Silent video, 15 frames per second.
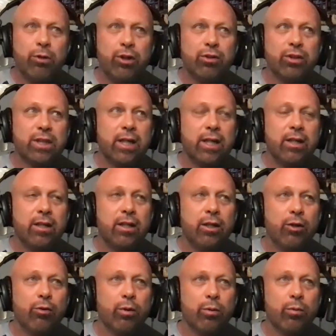you're saying, you
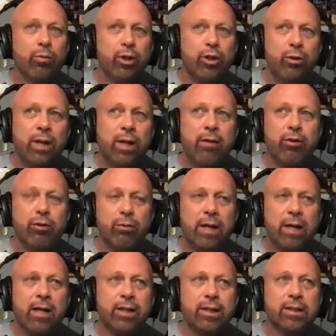know, where, where you have your
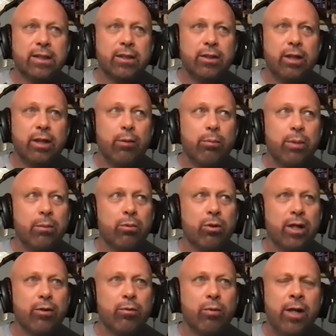rallies and, and people are
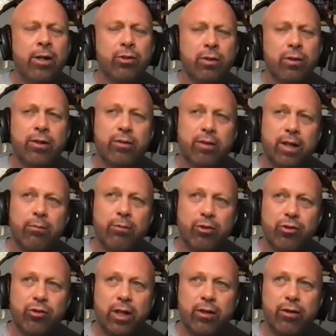like, why are you trying to cram
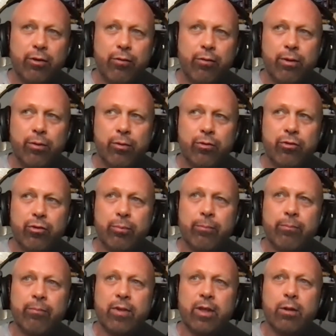this down our throats?
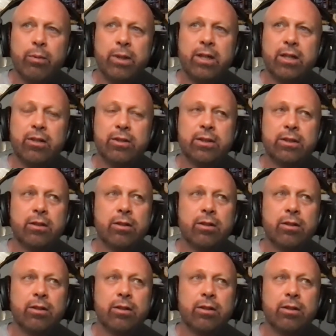Because,